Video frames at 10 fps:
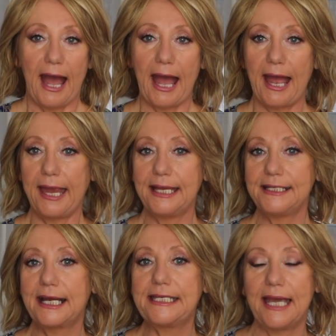I,
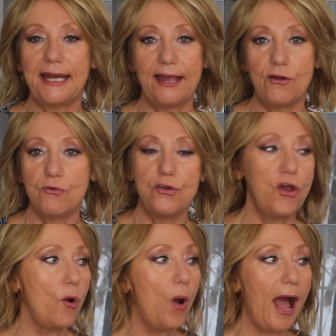again, I don't
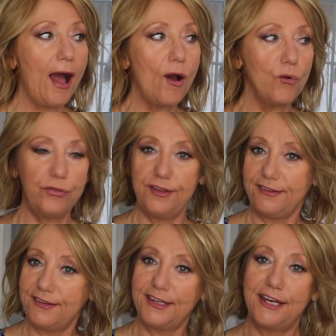know how
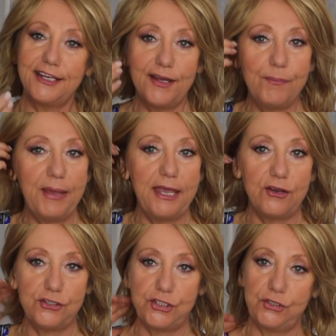this is gonna
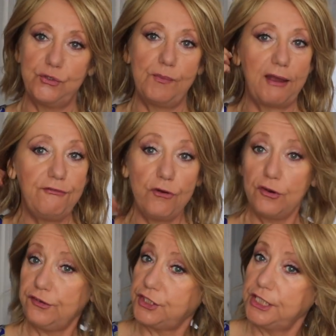compare to my
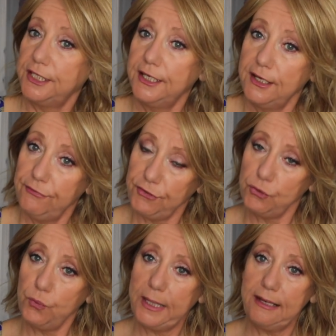first
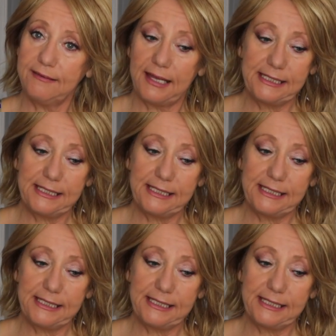few weeks.